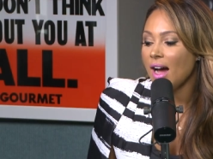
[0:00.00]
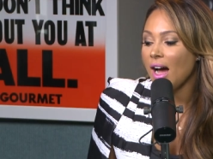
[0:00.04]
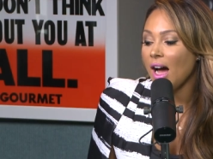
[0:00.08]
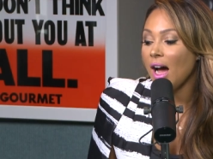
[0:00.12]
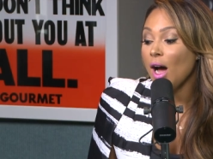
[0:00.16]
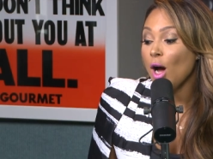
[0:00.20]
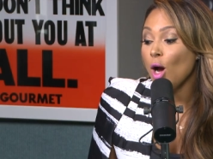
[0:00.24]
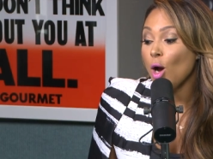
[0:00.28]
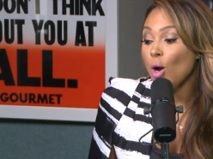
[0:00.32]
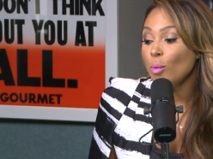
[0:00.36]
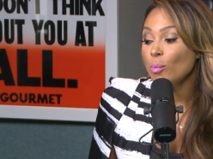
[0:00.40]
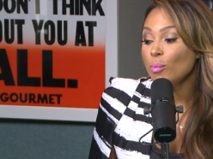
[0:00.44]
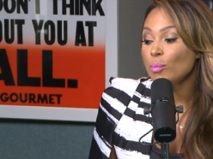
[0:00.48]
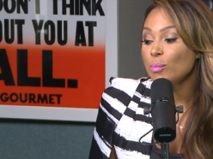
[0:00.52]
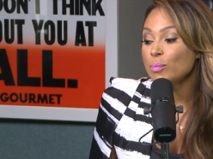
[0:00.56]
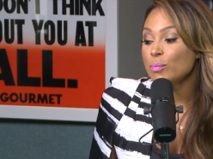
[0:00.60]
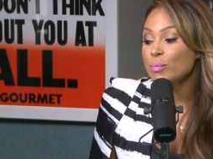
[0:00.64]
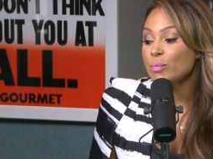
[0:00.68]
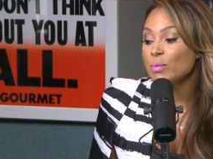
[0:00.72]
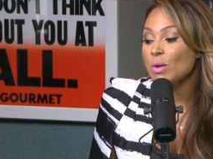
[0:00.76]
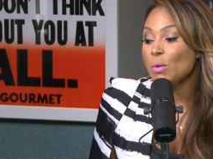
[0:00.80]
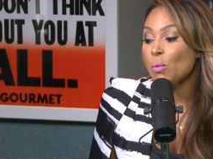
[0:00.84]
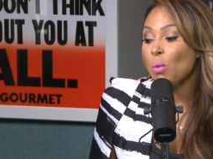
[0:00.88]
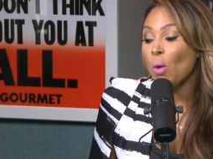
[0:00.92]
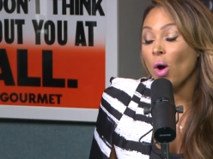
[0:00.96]
Um,
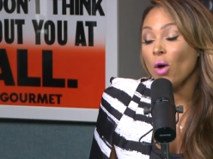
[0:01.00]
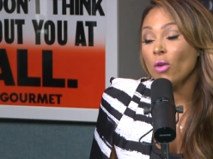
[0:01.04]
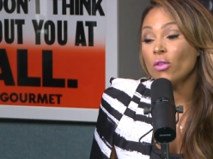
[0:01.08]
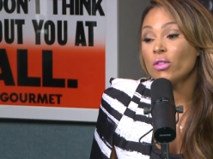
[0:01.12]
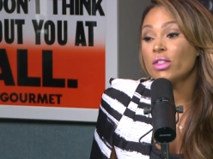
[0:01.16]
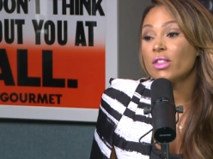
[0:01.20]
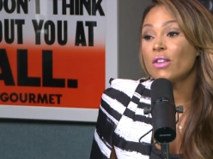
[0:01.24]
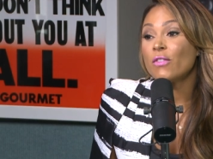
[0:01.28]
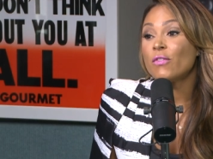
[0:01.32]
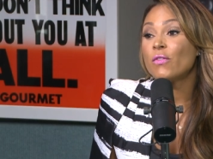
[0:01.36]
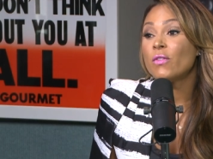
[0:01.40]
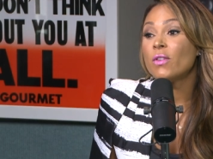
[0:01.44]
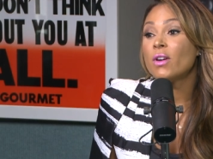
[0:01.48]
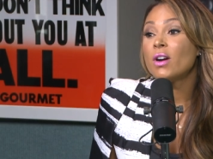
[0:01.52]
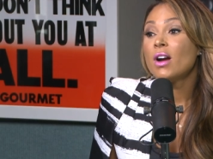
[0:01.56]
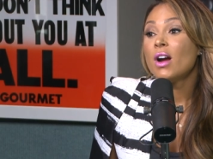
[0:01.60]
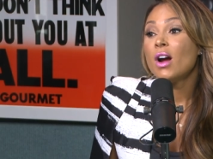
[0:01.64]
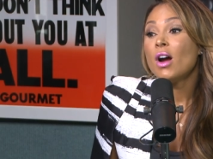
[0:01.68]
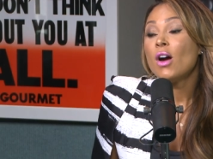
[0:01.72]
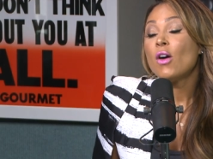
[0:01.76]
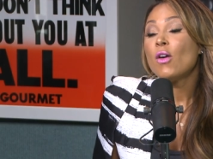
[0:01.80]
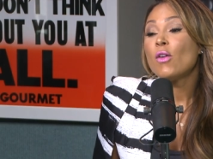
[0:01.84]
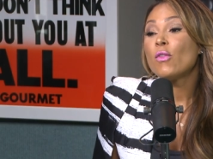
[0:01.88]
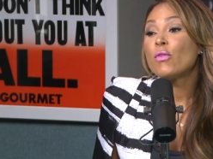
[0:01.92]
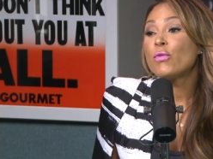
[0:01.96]
well, just the, paying
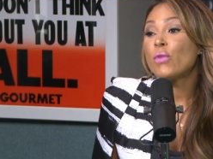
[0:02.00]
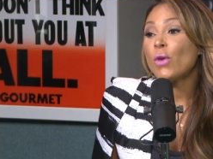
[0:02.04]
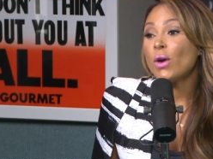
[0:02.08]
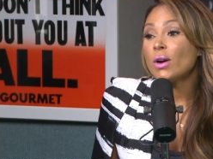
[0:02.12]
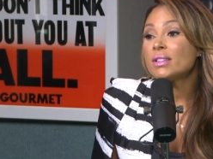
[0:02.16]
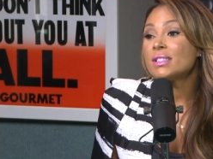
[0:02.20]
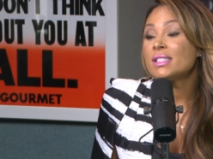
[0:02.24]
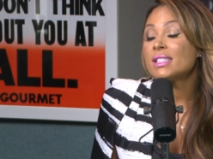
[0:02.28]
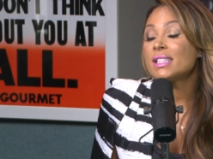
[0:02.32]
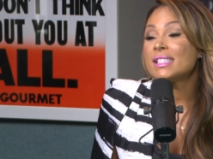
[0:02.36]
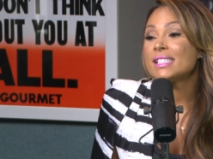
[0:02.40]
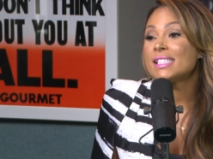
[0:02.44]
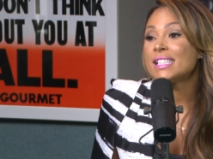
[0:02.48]
attention to first. the